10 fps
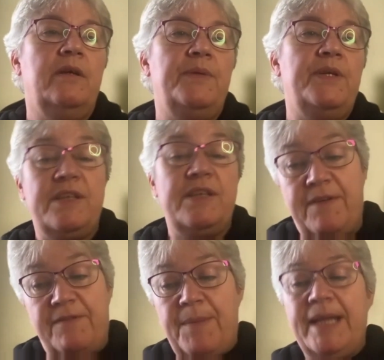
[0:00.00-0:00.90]
Because
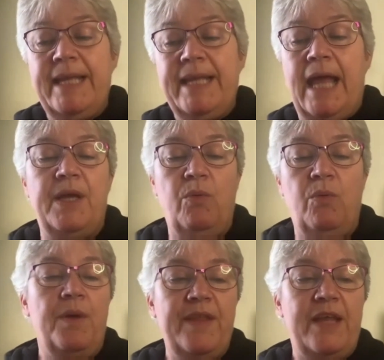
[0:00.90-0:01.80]
if a man can't be a
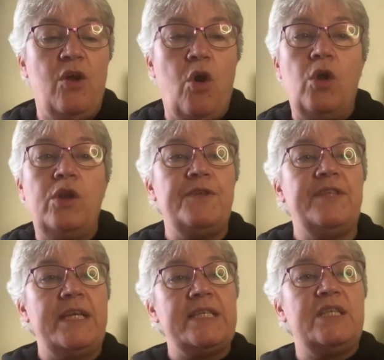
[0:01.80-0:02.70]
woman, then all of the
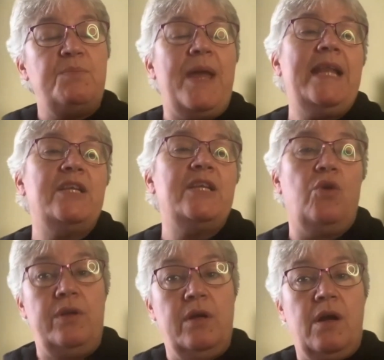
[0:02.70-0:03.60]
things that depend
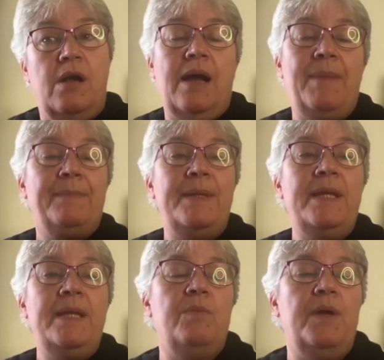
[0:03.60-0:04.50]
on a man
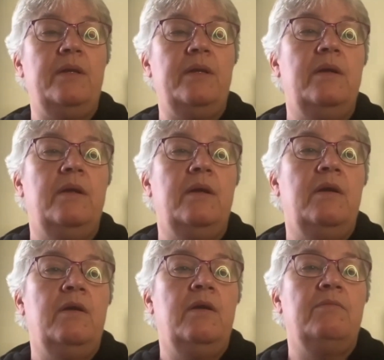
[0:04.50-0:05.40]
being a woman
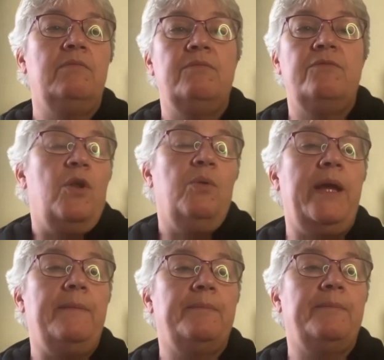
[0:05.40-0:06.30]
fall
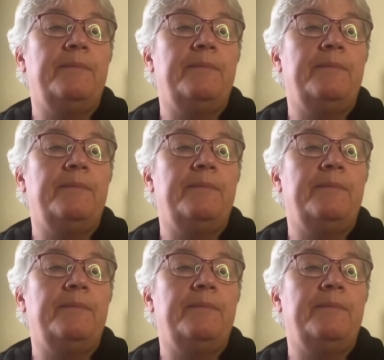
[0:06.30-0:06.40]
away.